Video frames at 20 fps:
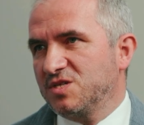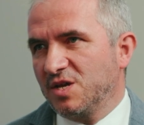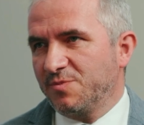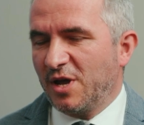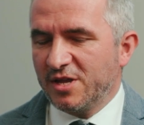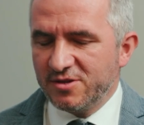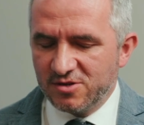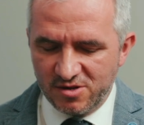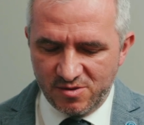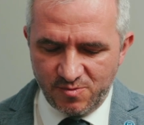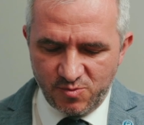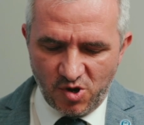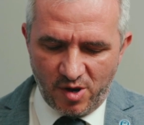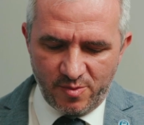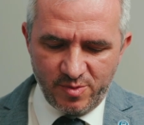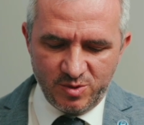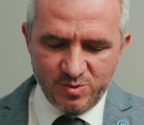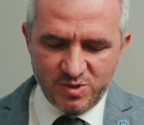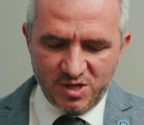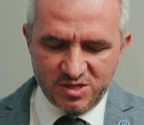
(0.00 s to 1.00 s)
some other
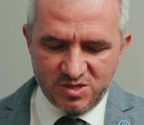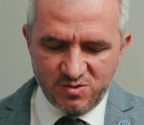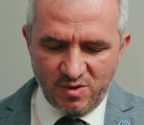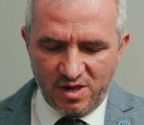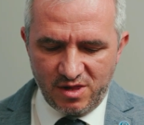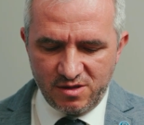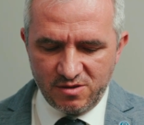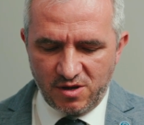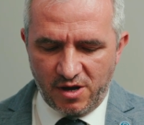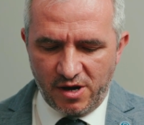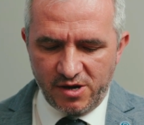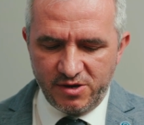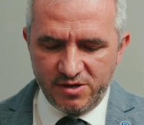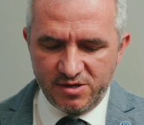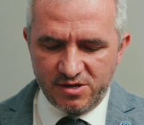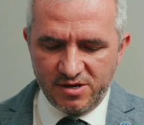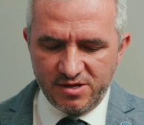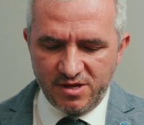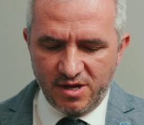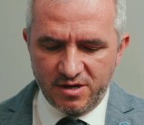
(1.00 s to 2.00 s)
problems as well.
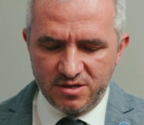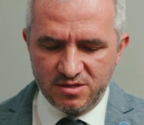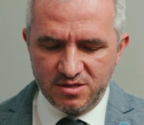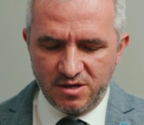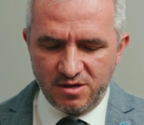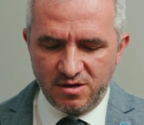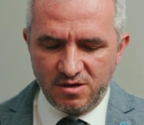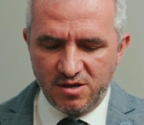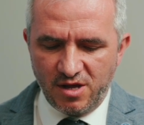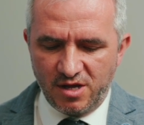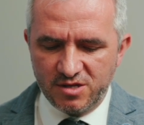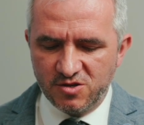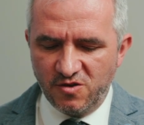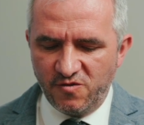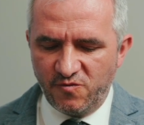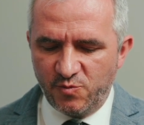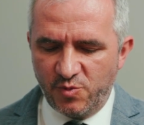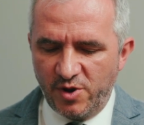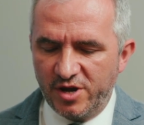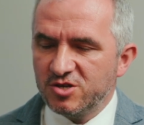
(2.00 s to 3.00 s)
Currently, there is a lot
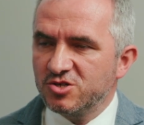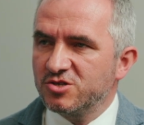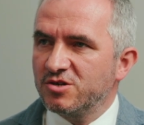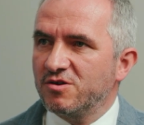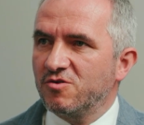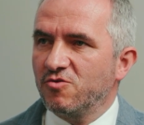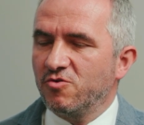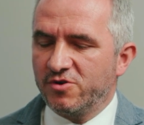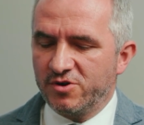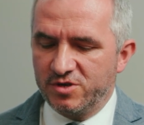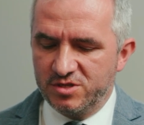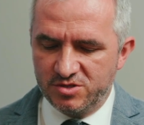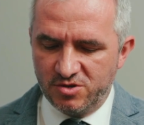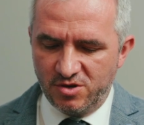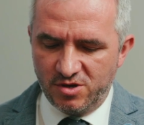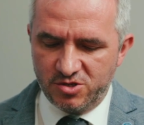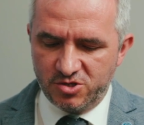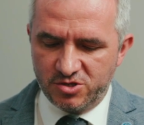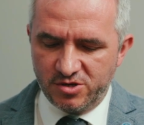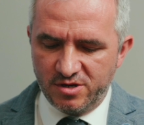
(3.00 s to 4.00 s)
of pressure on
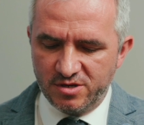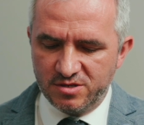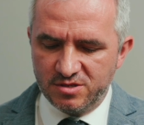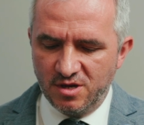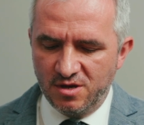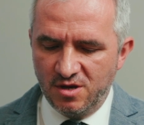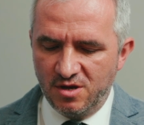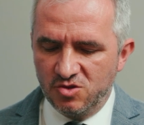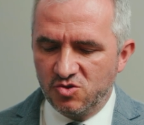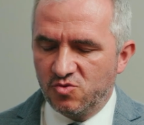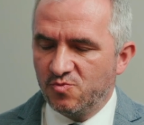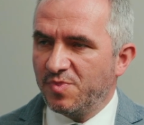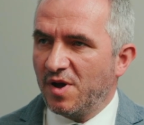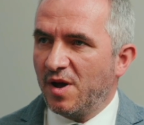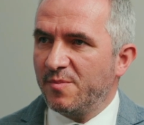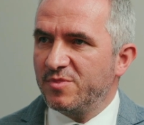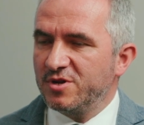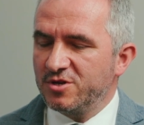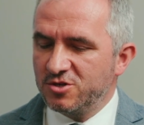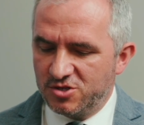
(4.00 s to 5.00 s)
researchers to
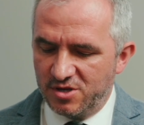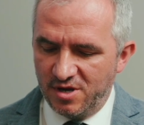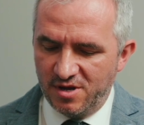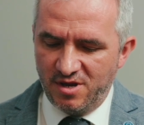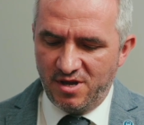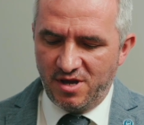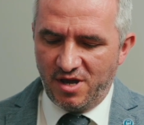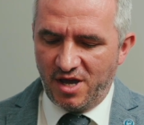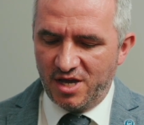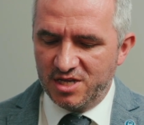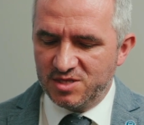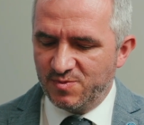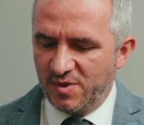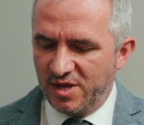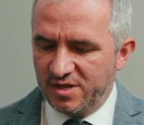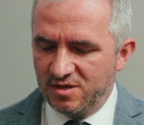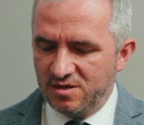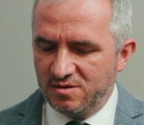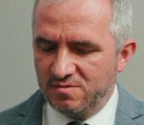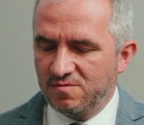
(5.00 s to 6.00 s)
publish as
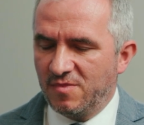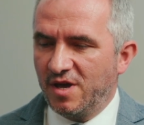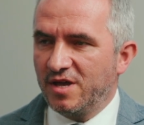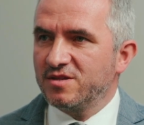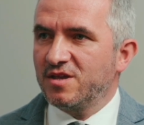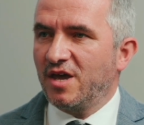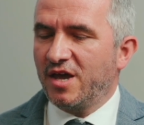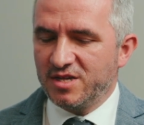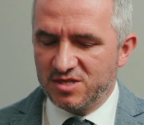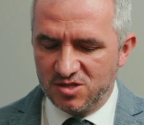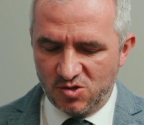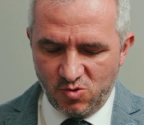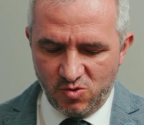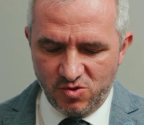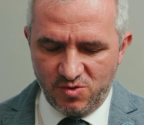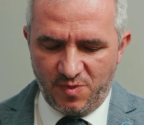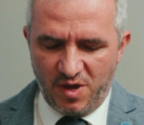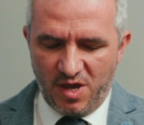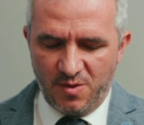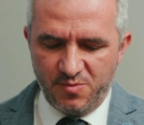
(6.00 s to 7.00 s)
many and as
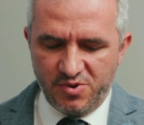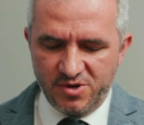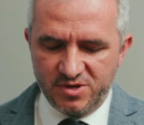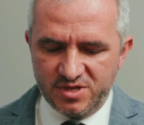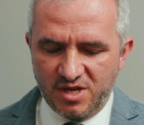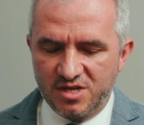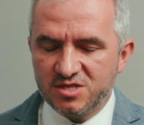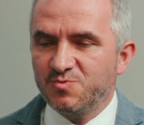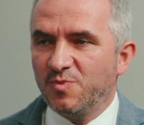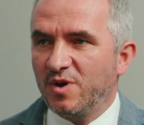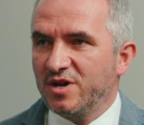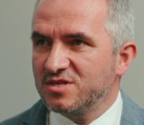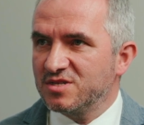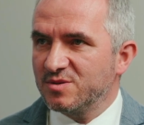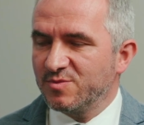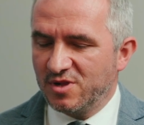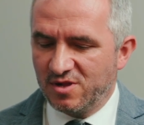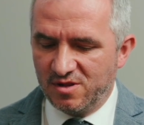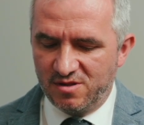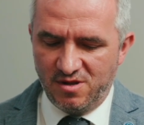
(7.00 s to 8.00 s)
good papers as
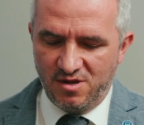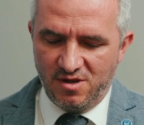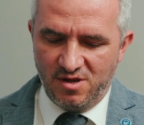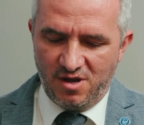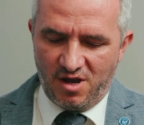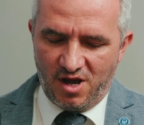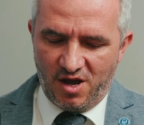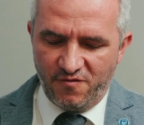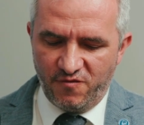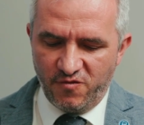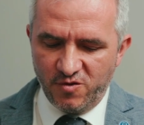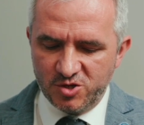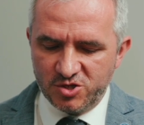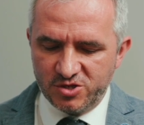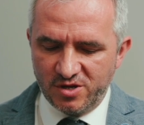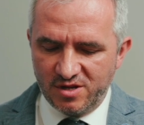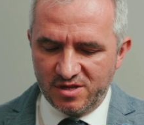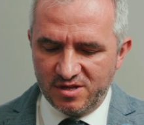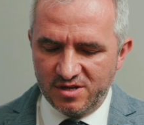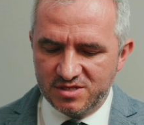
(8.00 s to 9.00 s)
possible.
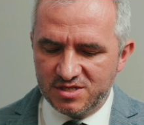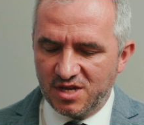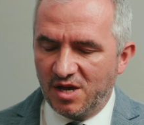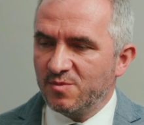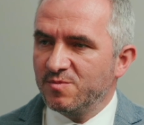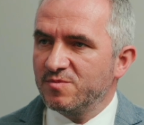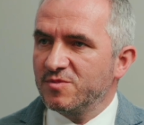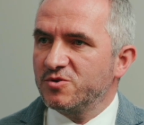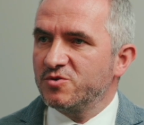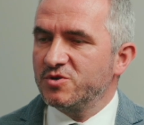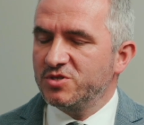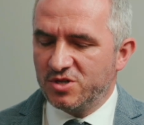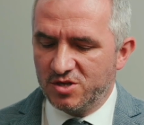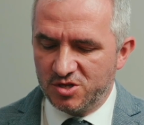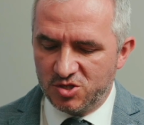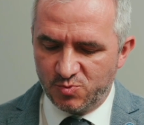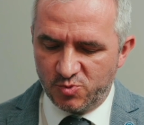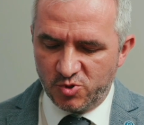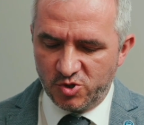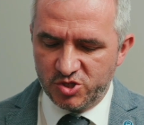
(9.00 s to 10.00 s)
Unfortunately, some
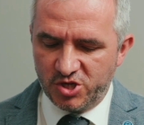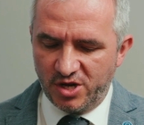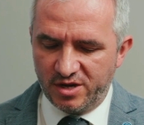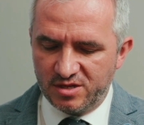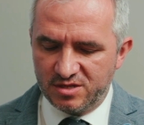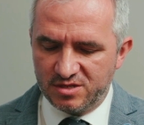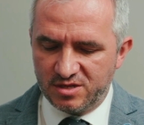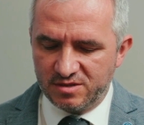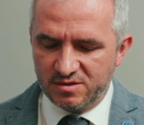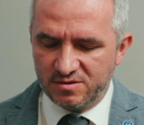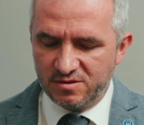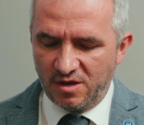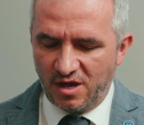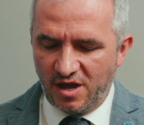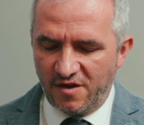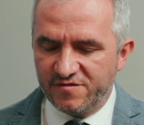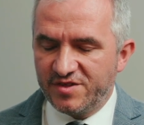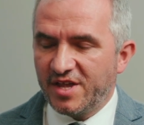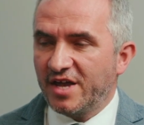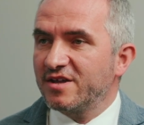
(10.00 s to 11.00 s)
research projects
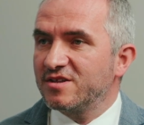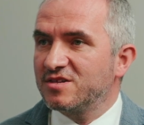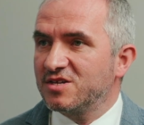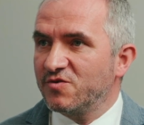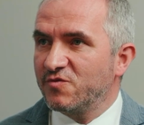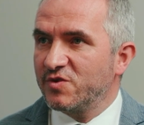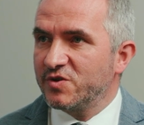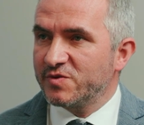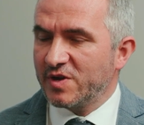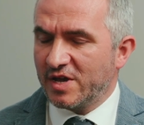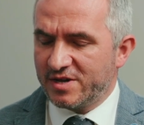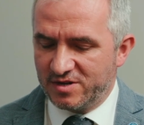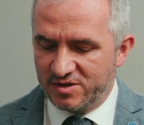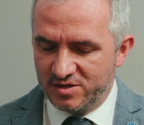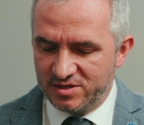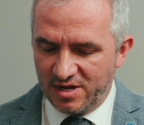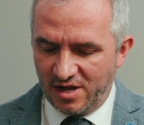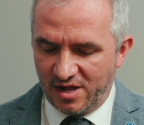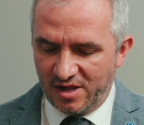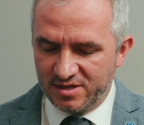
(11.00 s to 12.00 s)
have negative
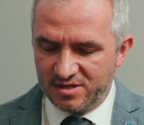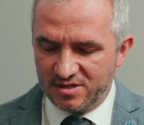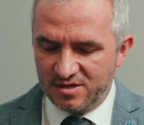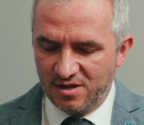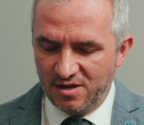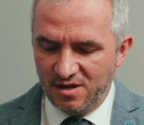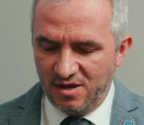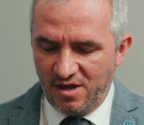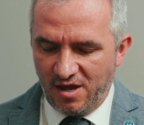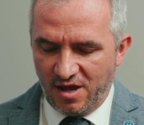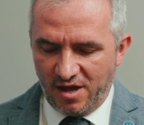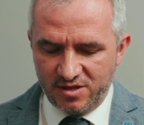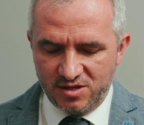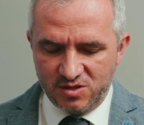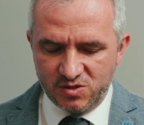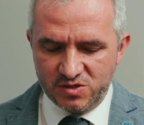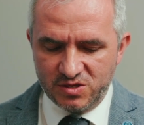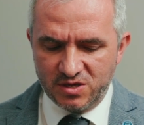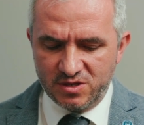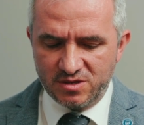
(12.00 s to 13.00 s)
results, and
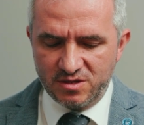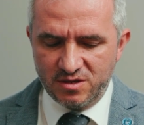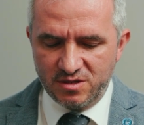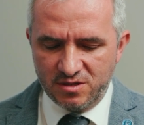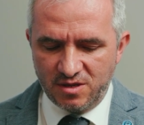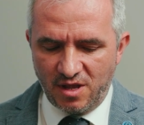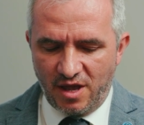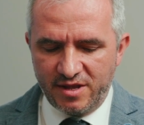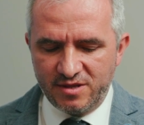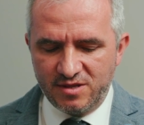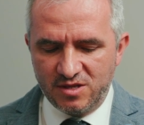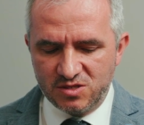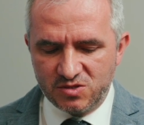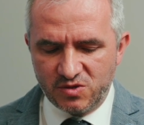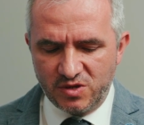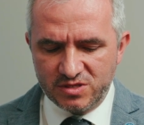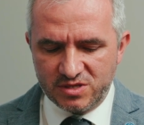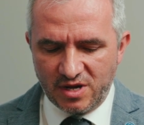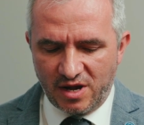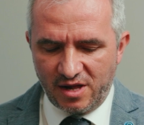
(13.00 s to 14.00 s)
these
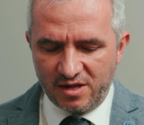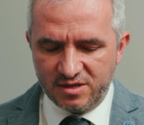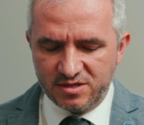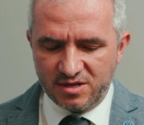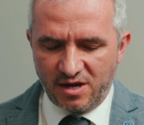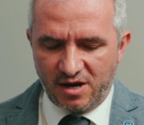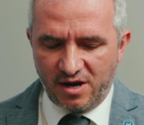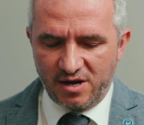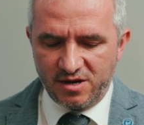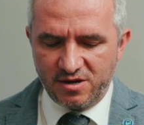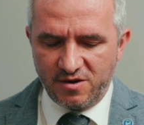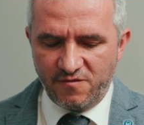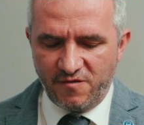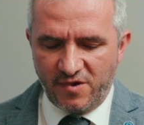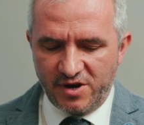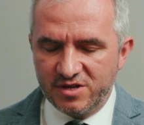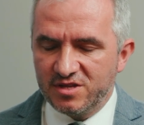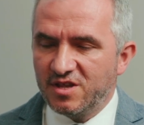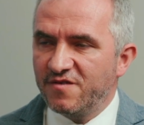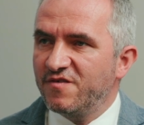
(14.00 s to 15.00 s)
results are
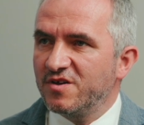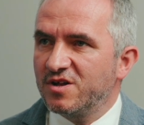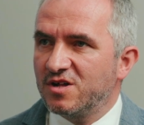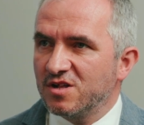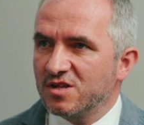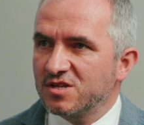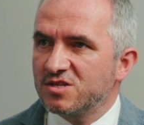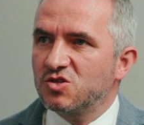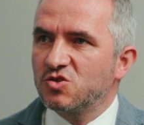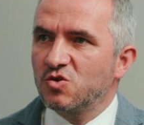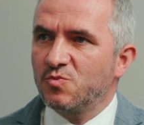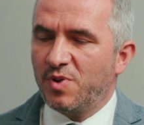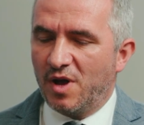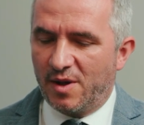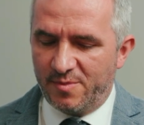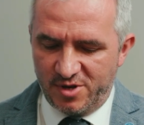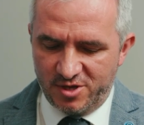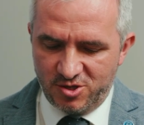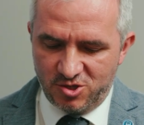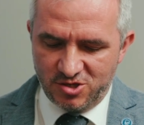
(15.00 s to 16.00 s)
very difficult to
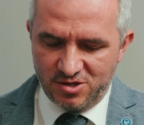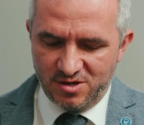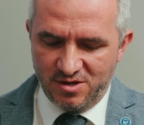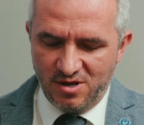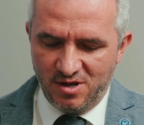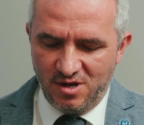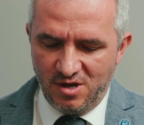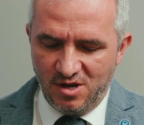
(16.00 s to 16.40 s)
publish.